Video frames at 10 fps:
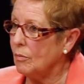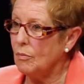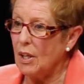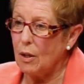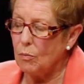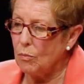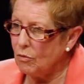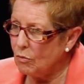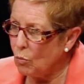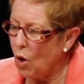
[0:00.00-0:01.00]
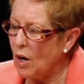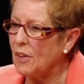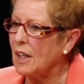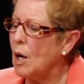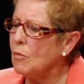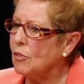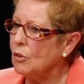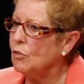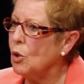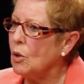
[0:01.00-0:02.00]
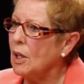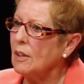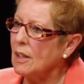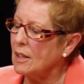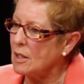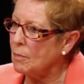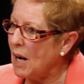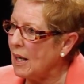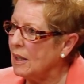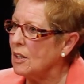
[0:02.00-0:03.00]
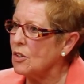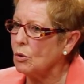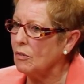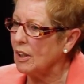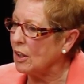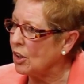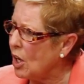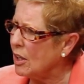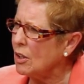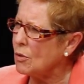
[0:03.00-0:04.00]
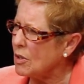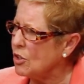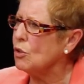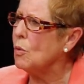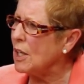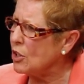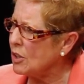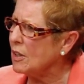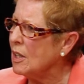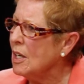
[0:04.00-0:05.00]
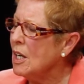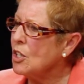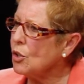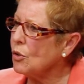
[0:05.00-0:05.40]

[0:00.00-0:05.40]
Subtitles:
they want the comfort of knowing that it's a buy-in. It's sort of like a condo situation. So